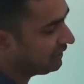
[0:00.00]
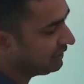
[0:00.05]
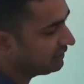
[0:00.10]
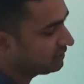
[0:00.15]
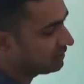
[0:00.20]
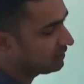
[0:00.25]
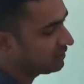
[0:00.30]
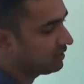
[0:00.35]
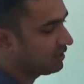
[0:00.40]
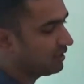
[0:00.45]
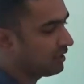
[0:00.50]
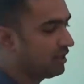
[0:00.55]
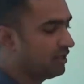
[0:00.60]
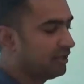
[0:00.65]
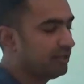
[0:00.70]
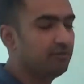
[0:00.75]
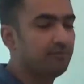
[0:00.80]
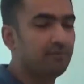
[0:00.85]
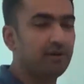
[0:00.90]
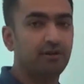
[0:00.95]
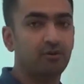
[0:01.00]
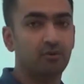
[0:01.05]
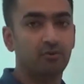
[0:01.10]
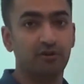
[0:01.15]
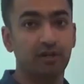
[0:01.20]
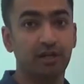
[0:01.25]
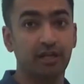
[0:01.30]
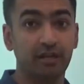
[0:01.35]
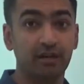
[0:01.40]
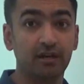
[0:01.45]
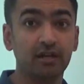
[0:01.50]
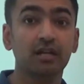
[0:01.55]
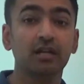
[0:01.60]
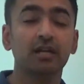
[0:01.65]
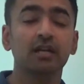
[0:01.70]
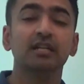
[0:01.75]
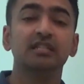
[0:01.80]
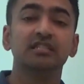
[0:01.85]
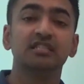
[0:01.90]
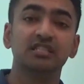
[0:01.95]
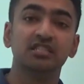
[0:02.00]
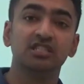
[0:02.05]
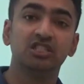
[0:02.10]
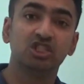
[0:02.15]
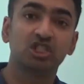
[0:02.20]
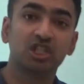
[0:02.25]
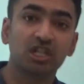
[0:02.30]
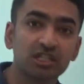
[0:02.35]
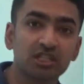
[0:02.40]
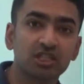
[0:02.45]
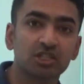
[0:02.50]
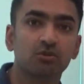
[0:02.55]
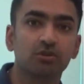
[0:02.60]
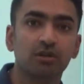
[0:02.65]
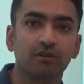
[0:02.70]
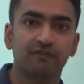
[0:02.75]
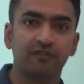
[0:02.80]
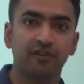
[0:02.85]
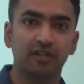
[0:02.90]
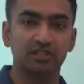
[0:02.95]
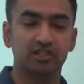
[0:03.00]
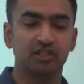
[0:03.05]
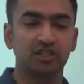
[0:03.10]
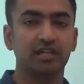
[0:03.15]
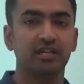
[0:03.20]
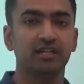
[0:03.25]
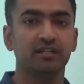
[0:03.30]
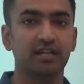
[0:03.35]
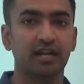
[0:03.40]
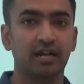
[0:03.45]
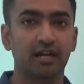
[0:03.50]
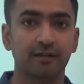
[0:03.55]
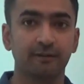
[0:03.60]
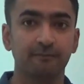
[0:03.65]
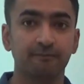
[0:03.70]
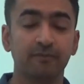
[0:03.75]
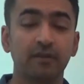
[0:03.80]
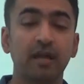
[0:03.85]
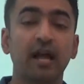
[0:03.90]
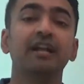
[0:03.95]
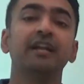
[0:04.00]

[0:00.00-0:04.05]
integer argument over here just to differentiate that,